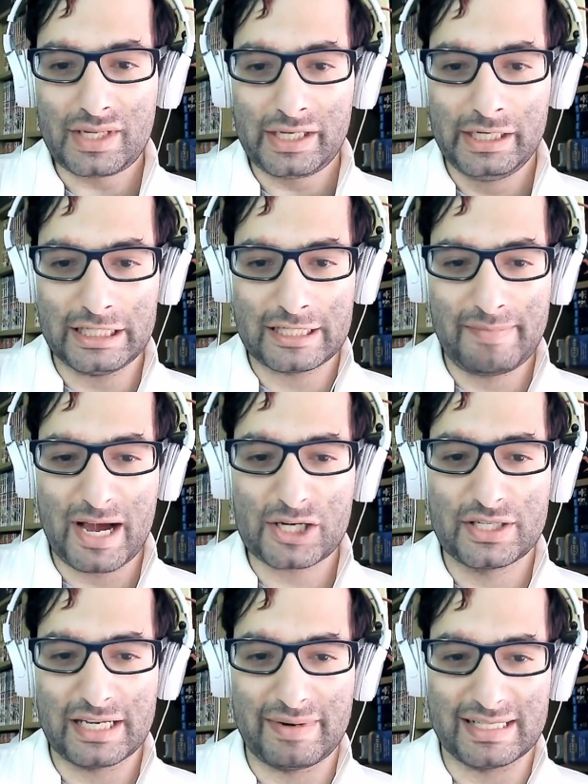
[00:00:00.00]
He
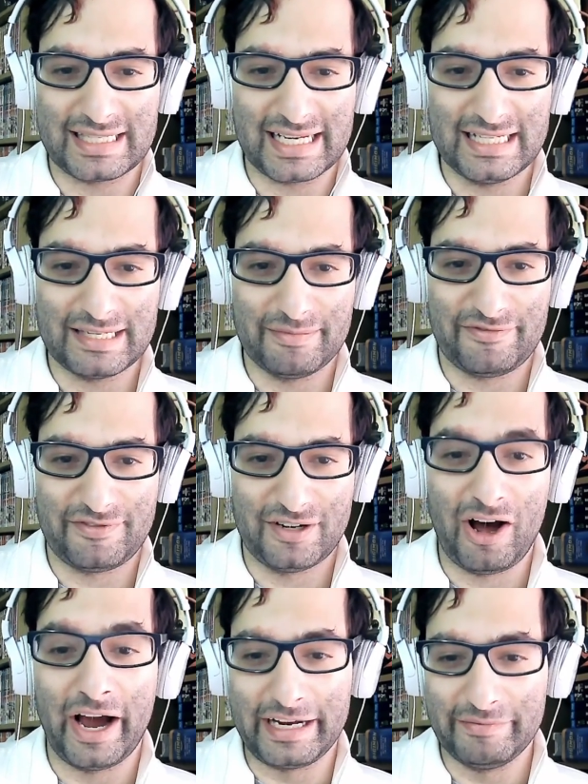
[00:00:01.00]
smashes him and sends him
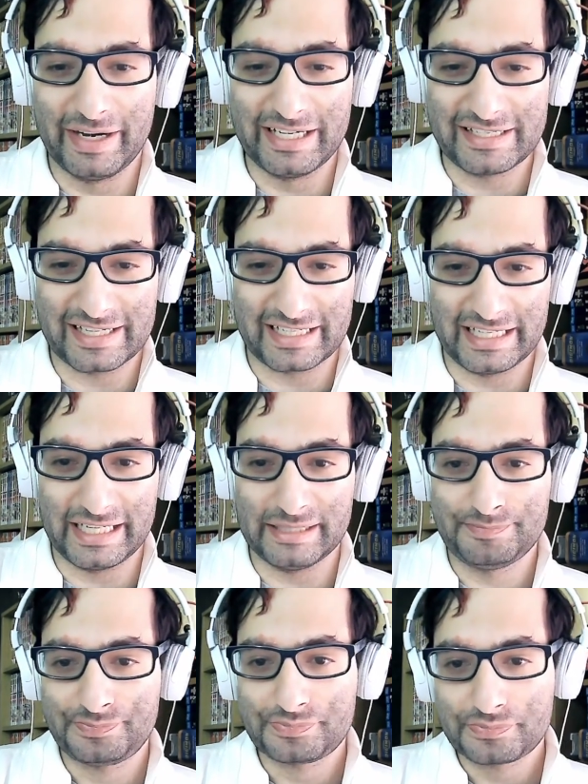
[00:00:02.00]
flying, basically.
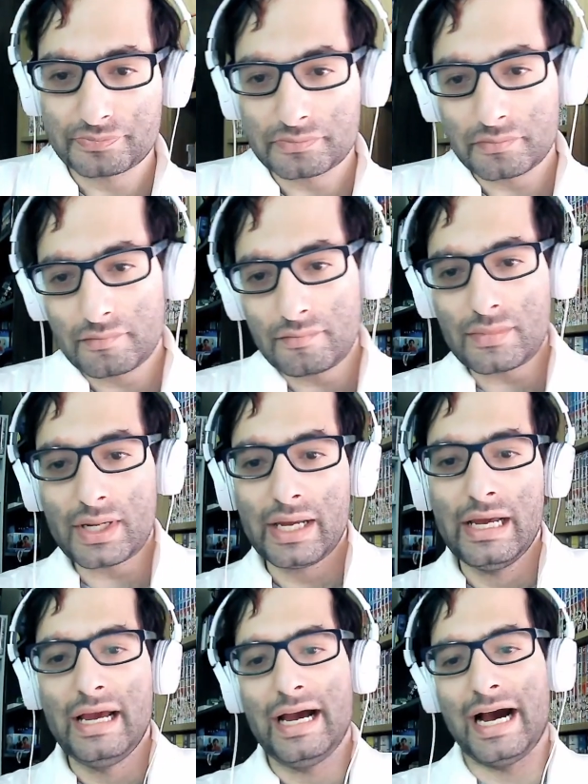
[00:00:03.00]

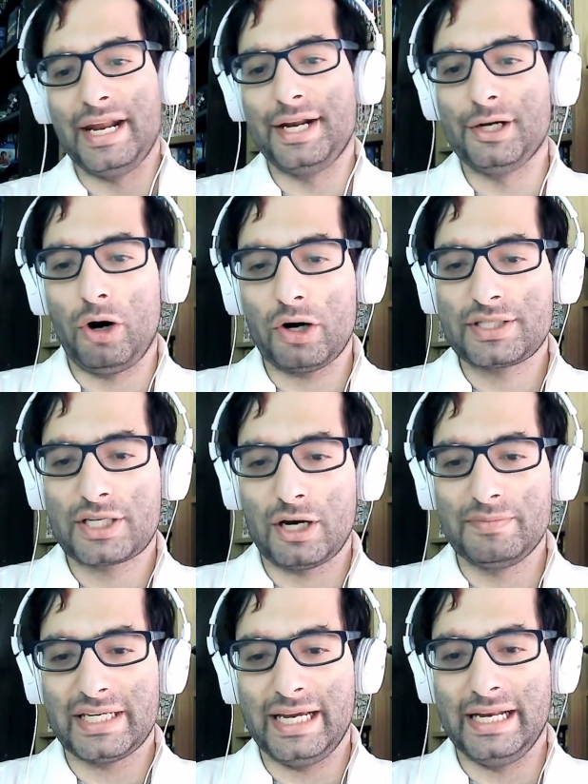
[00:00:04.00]
And then Hawks
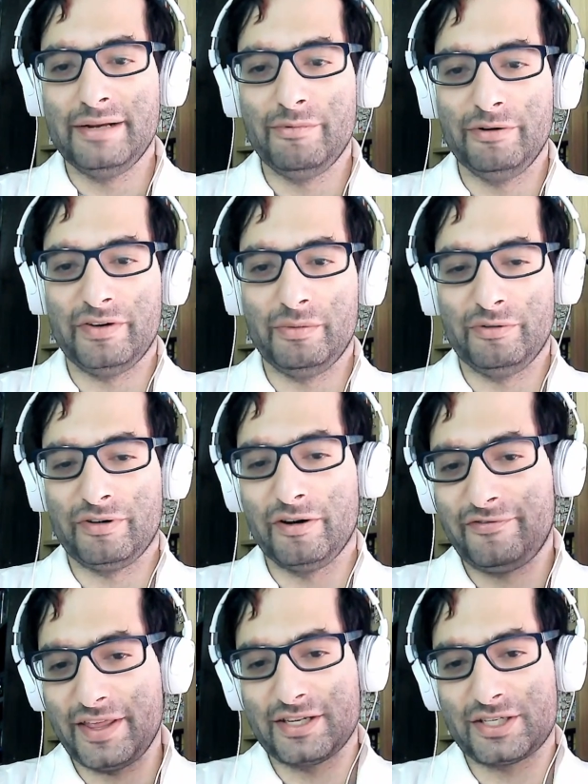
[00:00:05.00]
comes in with her, with her
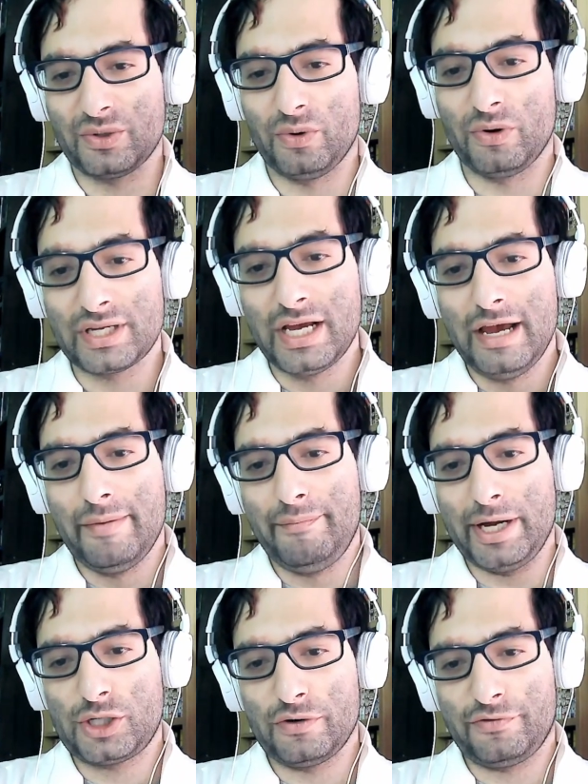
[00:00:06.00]
feather sword.
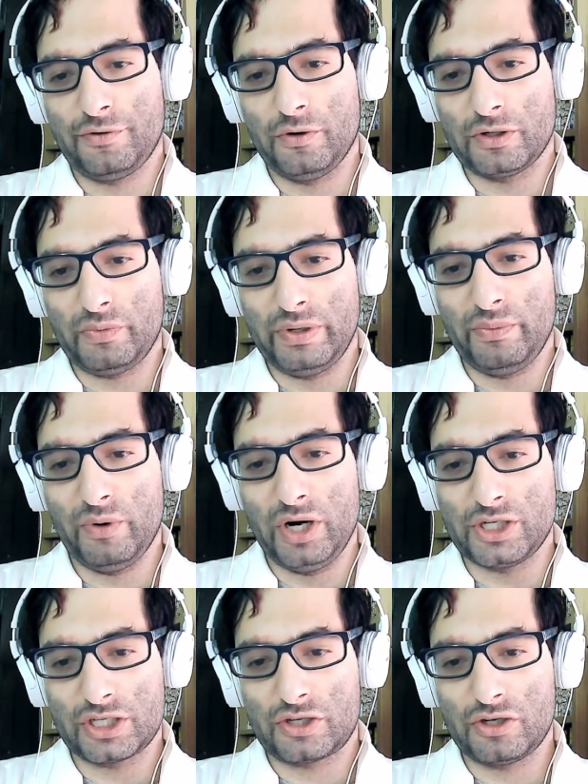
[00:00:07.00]
Betcha thought we were
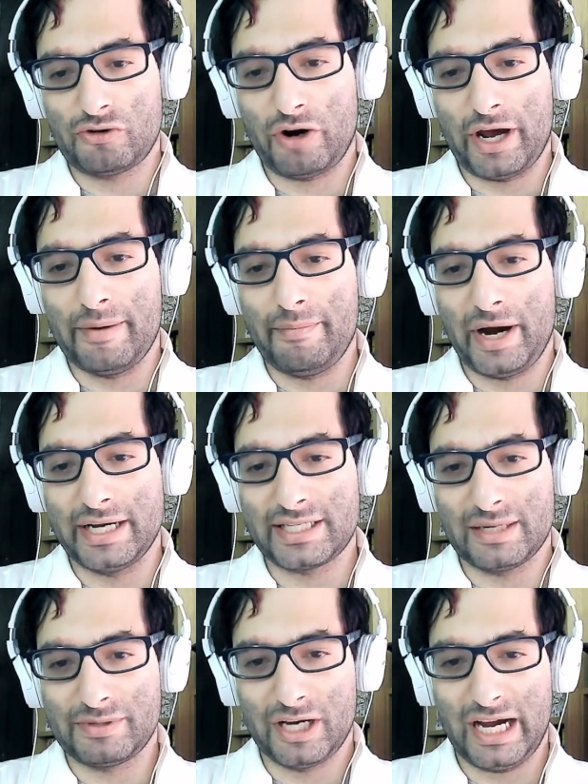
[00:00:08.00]
just trying to buy
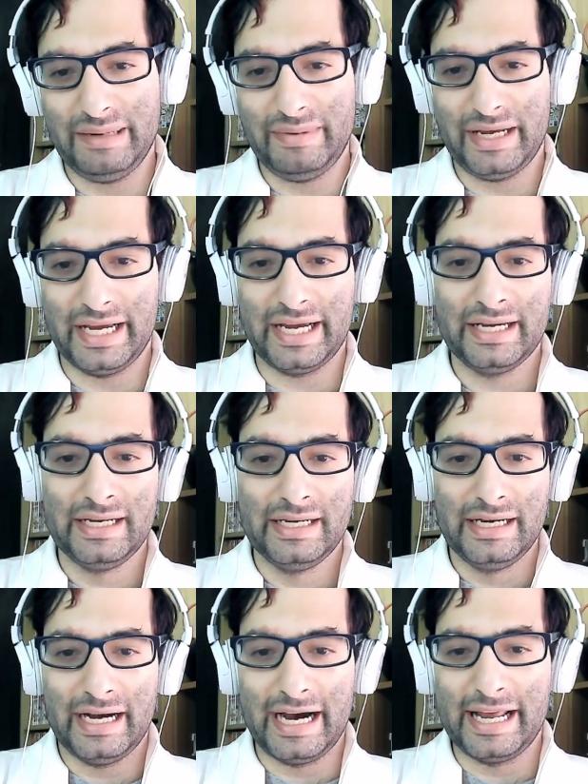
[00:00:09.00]
some time here.
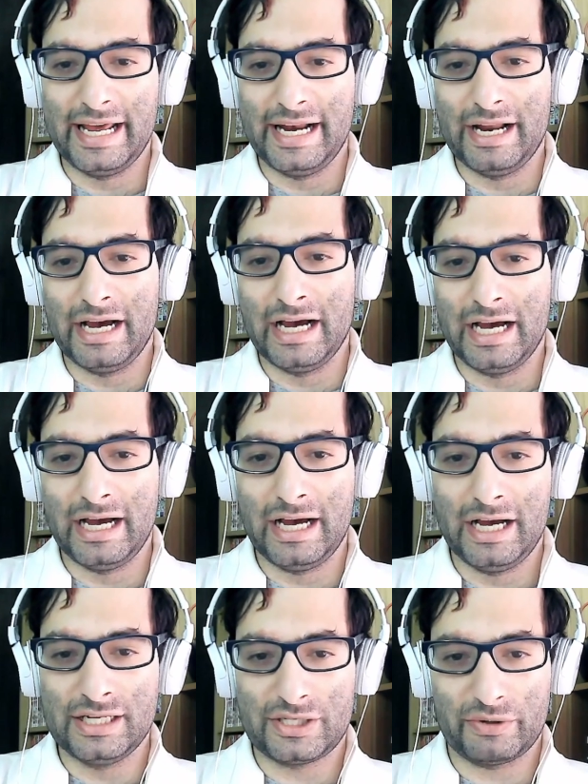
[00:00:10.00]
And then uh,
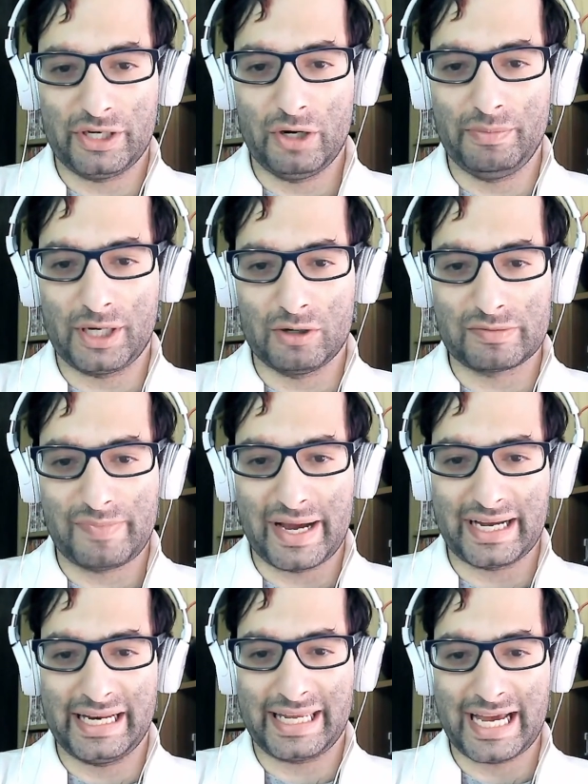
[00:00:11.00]
Tokoyami goes back,
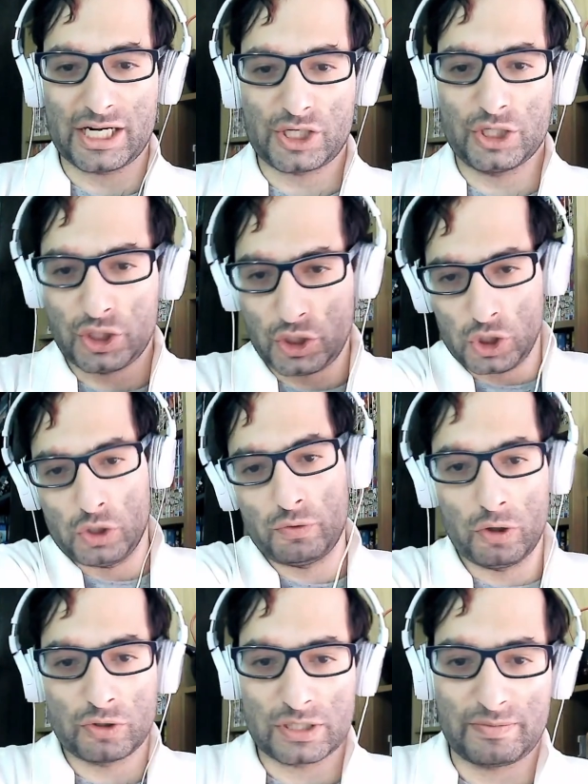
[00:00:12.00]
and he catches
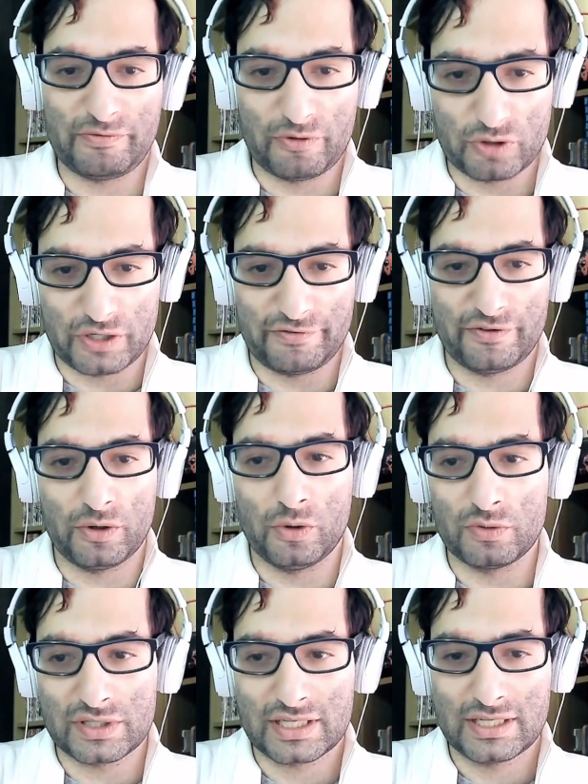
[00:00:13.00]
Jiro just before she
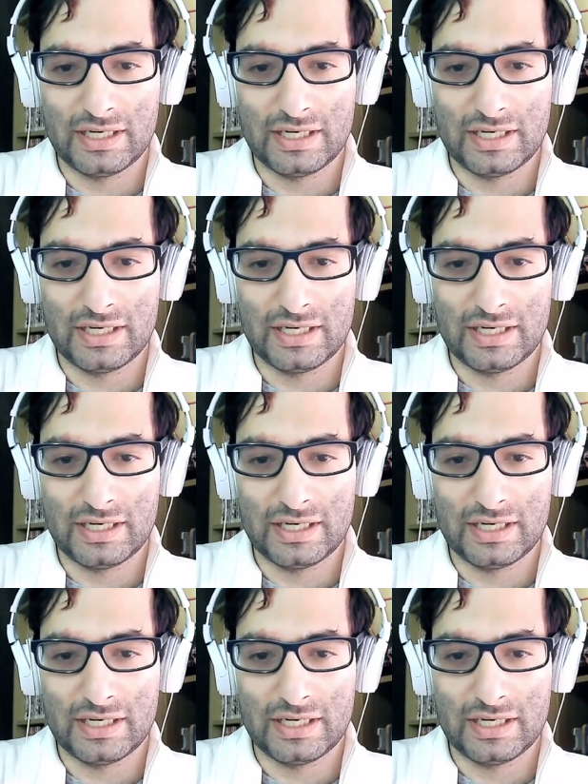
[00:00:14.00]
falls.